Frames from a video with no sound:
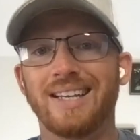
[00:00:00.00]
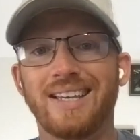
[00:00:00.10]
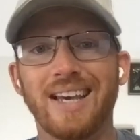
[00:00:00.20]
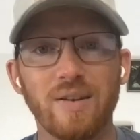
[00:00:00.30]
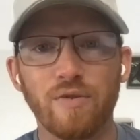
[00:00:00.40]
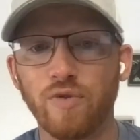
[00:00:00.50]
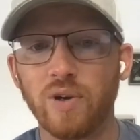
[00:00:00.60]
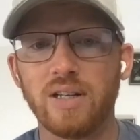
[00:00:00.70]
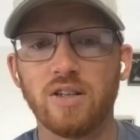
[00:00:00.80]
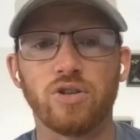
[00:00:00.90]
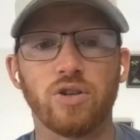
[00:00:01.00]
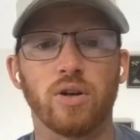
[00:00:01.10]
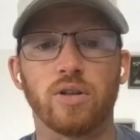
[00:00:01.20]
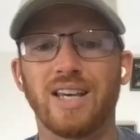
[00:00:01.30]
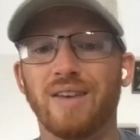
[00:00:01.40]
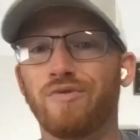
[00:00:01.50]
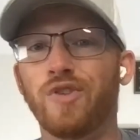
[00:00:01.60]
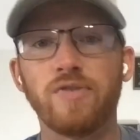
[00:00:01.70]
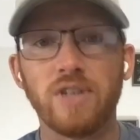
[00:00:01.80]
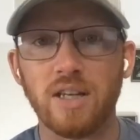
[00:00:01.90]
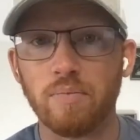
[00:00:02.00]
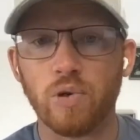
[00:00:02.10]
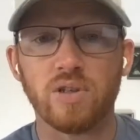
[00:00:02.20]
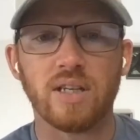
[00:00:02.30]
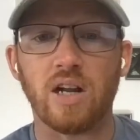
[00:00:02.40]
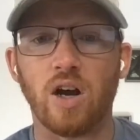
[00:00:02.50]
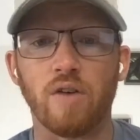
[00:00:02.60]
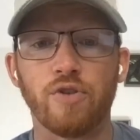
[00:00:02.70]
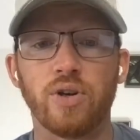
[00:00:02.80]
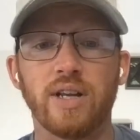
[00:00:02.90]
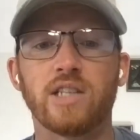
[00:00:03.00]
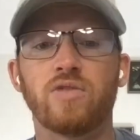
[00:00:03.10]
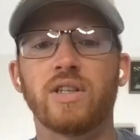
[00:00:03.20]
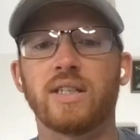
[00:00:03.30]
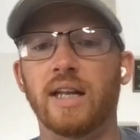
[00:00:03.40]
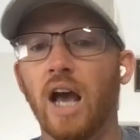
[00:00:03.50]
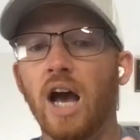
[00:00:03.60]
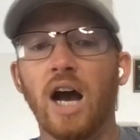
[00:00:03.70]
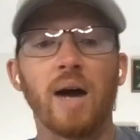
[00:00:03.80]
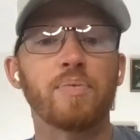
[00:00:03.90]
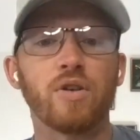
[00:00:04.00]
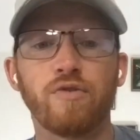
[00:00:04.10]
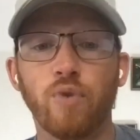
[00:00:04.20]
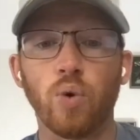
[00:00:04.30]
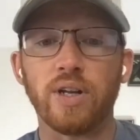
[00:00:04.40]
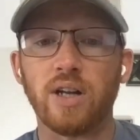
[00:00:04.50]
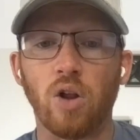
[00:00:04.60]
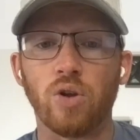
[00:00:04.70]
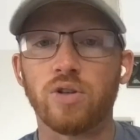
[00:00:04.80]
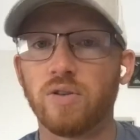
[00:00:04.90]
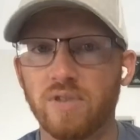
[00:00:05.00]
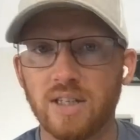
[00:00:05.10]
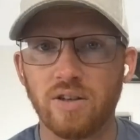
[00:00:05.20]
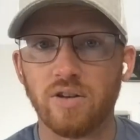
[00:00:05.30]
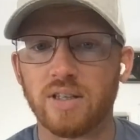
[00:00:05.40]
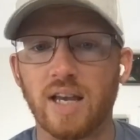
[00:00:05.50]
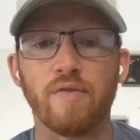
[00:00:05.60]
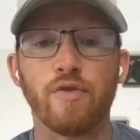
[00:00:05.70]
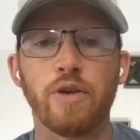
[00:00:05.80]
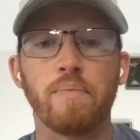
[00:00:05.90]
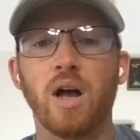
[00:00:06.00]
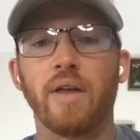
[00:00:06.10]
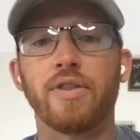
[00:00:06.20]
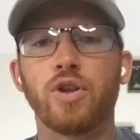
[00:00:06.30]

get a free dessert, get 15% off your next visit, up to $40 of deals every month.